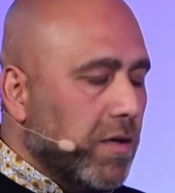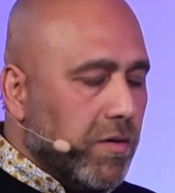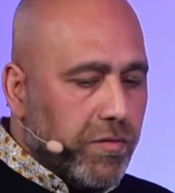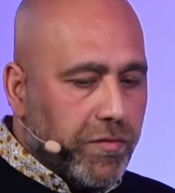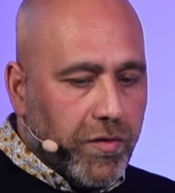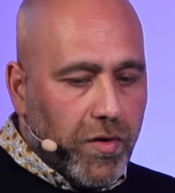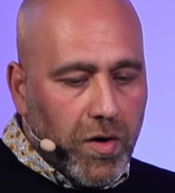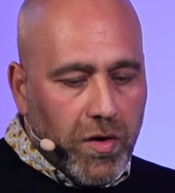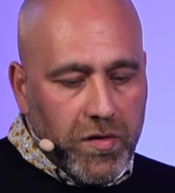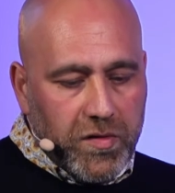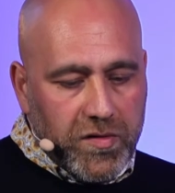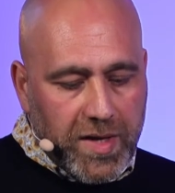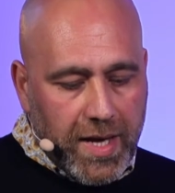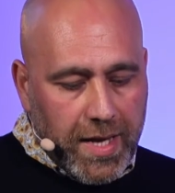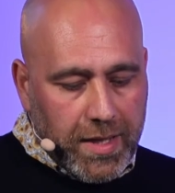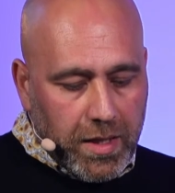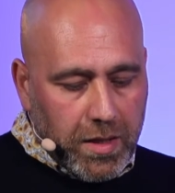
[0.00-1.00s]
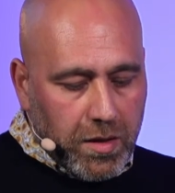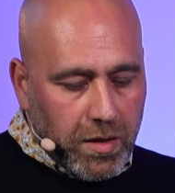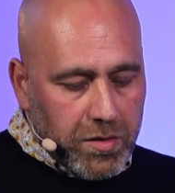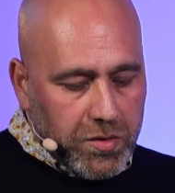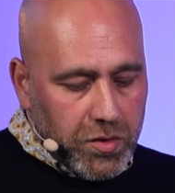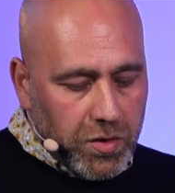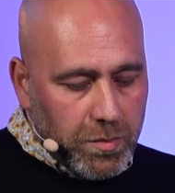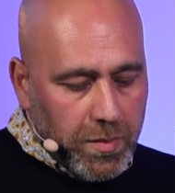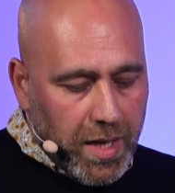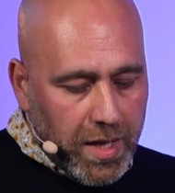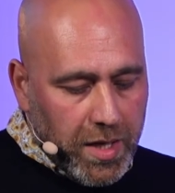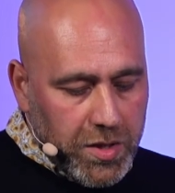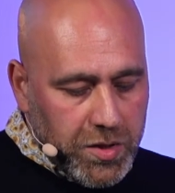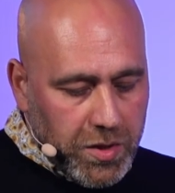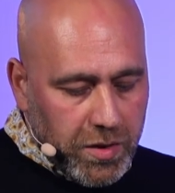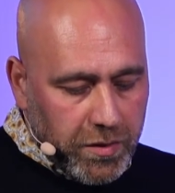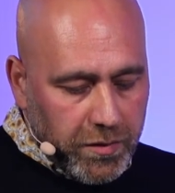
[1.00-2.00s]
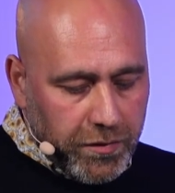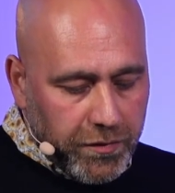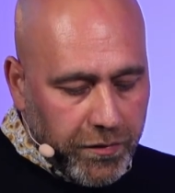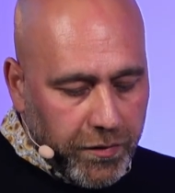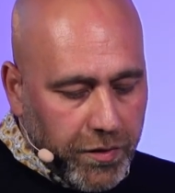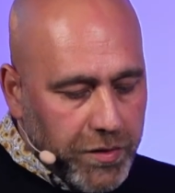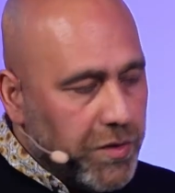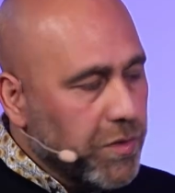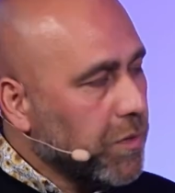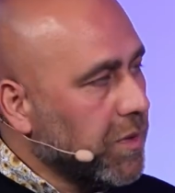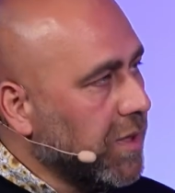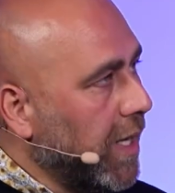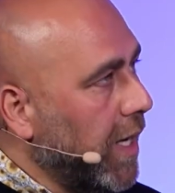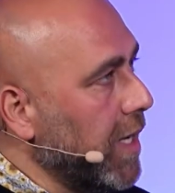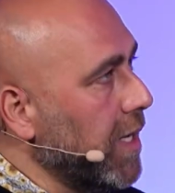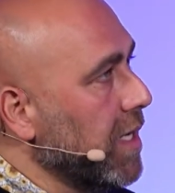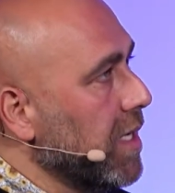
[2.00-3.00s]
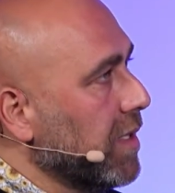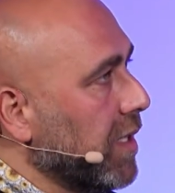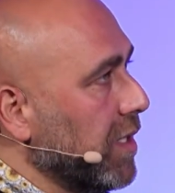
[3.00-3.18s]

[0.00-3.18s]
France and a country manager for UK